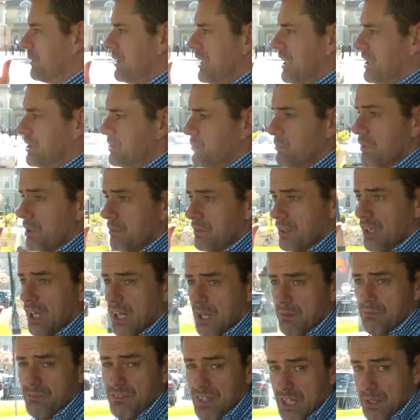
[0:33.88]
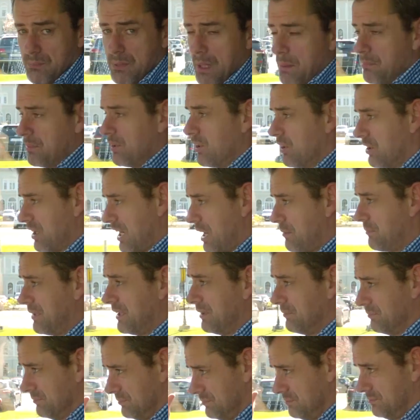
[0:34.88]
in case you're wondering, with all them Fiat people looking at
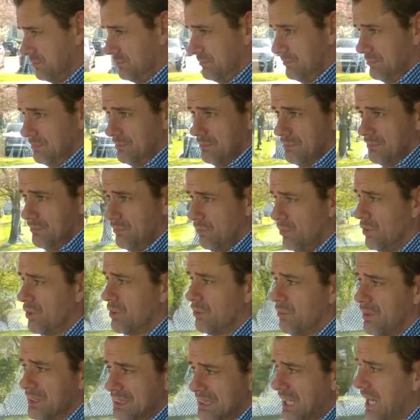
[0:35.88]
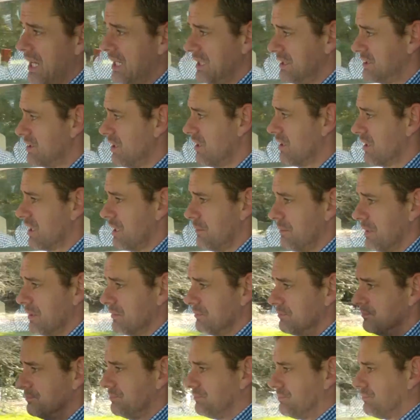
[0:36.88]
me, wondering what the hell he's talking about.
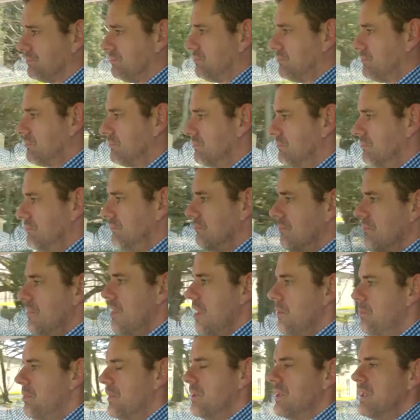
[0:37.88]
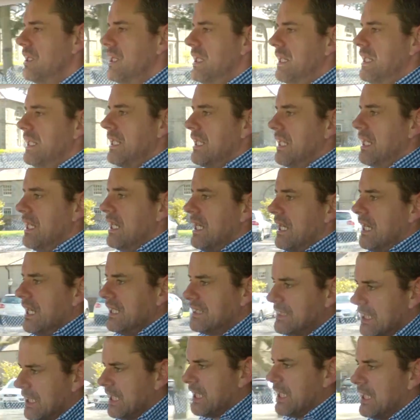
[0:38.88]
But
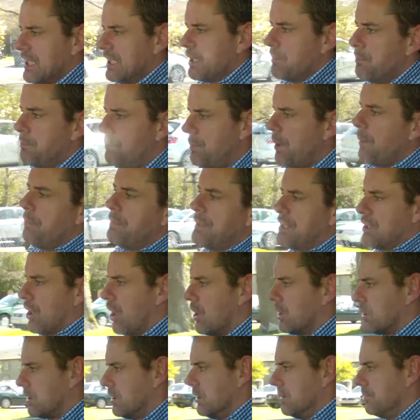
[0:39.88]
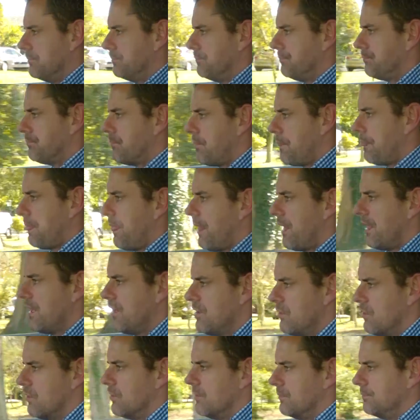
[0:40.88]
it's like a little puppy dog, you
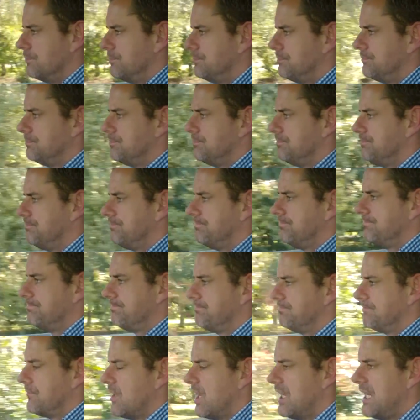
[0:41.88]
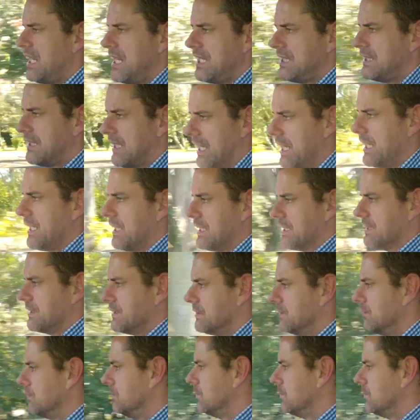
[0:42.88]
know. I'd hate to kick it